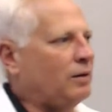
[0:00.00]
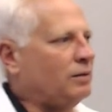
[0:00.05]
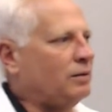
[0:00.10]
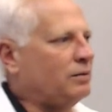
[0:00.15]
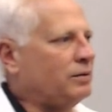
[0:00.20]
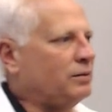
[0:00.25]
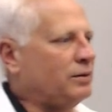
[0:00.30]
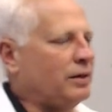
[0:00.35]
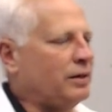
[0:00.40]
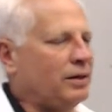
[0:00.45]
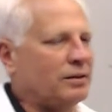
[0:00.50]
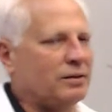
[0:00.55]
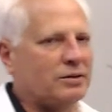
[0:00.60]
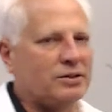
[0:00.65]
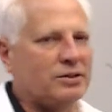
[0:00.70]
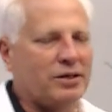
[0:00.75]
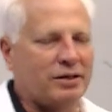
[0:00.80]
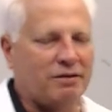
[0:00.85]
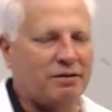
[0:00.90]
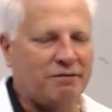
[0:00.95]
yeah,
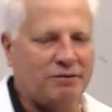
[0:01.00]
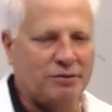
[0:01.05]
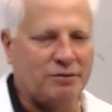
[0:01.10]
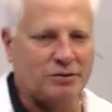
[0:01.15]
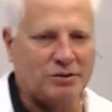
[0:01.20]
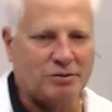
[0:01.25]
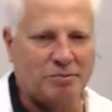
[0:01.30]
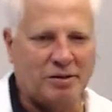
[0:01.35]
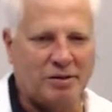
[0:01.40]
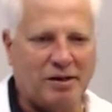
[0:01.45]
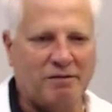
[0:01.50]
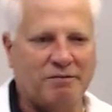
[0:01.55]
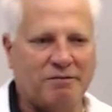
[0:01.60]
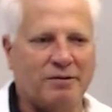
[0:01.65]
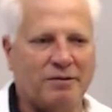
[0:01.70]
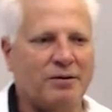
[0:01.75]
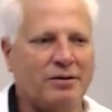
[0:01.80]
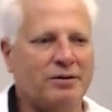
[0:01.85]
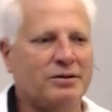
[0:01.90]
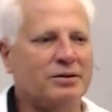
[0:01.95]
check your fuel supply
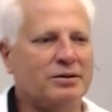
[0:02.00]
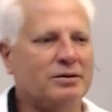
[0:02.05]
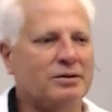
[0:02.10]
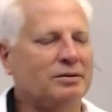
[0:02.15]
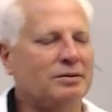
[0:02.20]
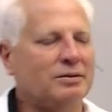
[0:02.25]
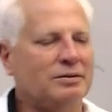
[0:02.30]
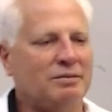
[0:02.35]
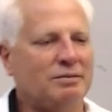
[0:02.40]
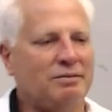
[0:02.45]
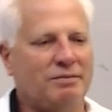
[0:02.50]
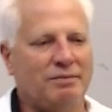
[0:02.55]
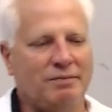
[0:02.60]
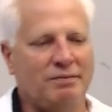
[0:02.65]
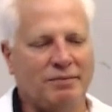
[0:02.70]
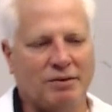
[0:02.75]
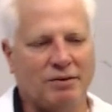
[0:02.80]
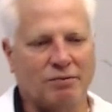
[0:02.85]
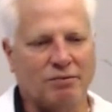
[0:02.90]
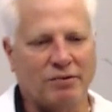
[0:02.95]
first.
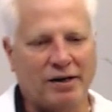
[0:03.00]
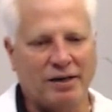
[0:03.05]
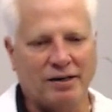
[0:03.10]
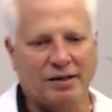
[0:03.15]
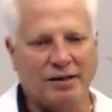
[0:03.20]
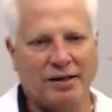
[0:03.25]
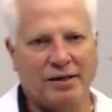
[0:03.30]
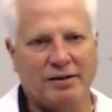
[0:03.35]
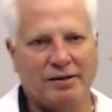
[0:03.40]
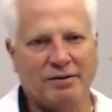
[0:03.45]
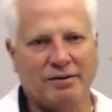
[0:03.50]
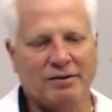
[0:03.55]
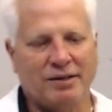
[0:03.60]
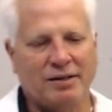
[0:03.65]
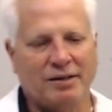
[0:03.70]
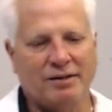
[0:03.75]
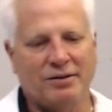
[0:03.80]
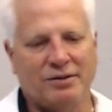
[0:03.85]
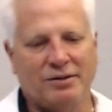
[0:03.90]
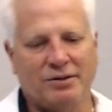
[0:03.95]
The regulator that
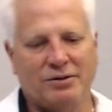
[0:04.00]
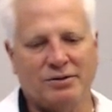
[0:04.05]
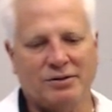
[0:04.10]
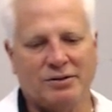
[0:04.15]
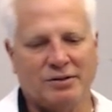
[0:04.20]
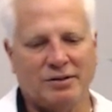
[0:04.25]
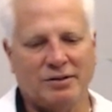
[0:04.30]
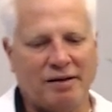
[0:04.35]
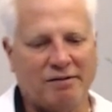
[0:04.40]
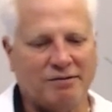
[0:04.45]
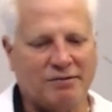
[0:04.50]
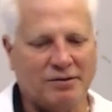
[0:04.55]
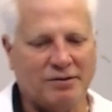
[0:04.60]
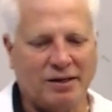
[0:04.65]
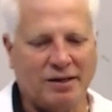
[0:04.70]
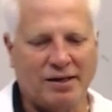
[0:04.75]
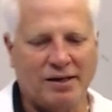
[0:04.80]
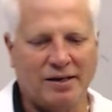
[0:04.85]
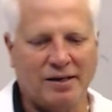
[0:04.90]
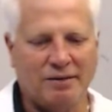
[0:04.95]
you're using after
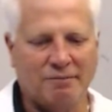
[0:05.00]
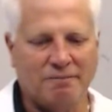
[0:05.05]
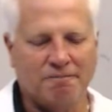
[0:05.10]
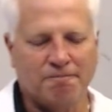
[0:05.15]
that.